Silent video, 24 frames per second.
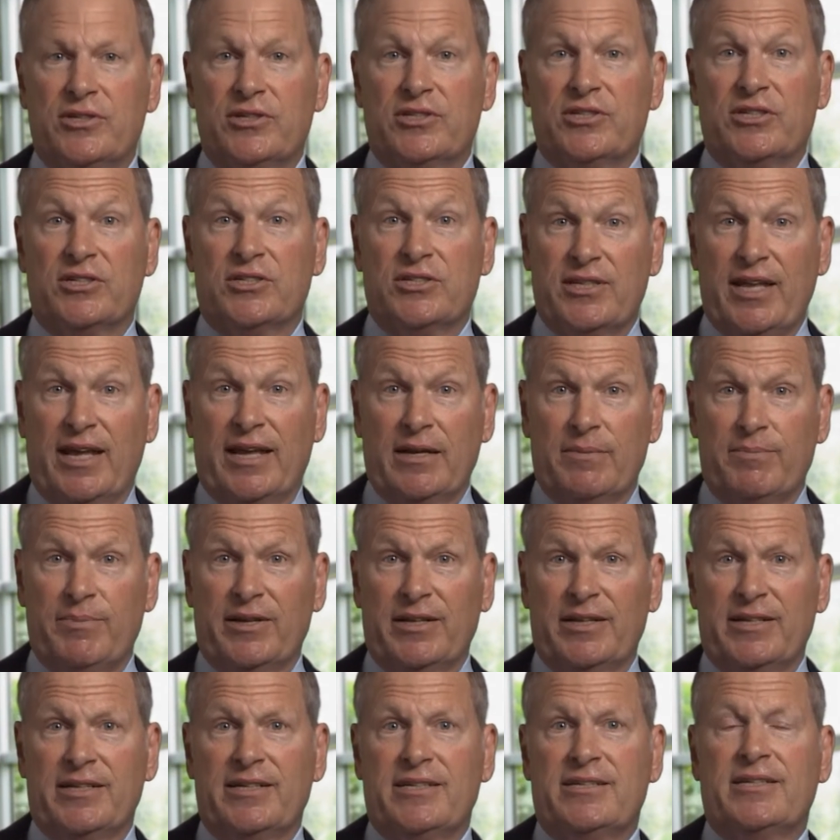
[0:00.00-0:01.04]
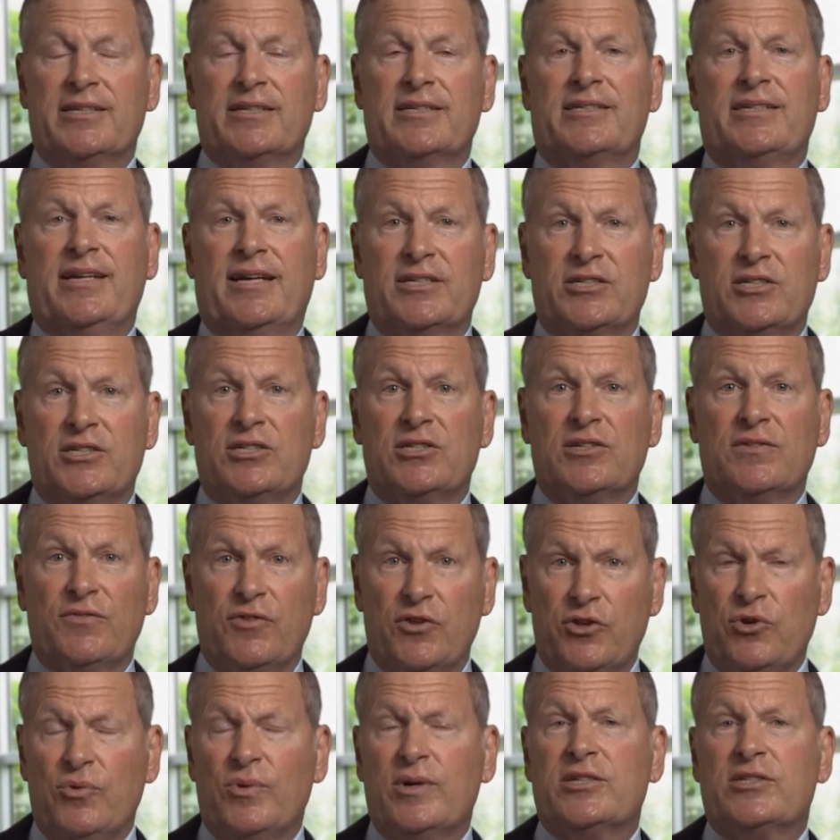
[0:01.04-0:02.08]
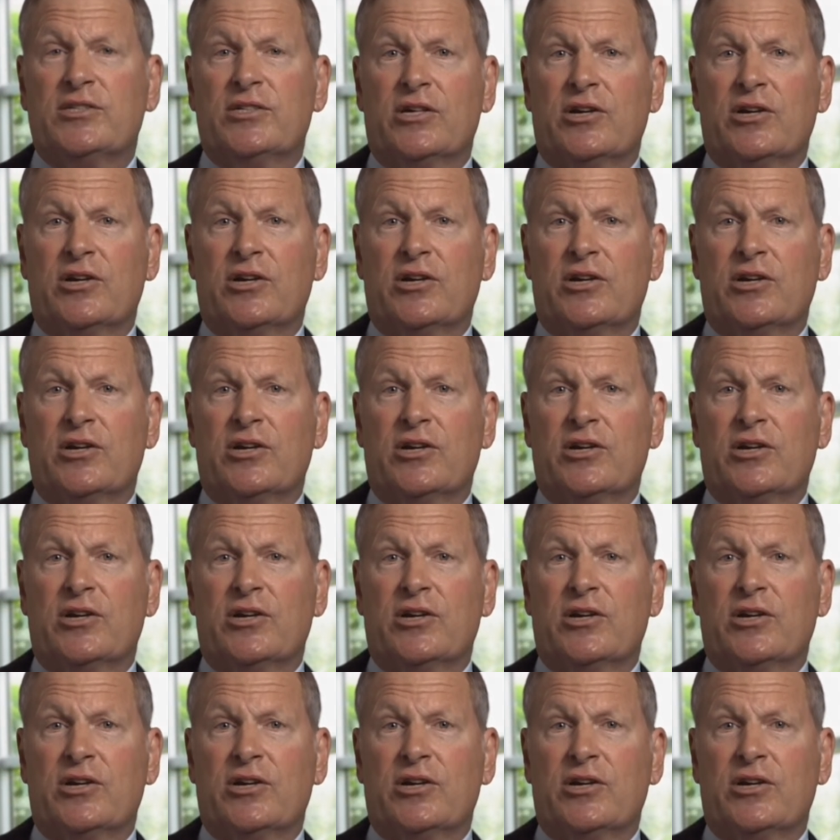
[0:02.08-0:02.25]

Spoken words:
sustainability successes of the U.S.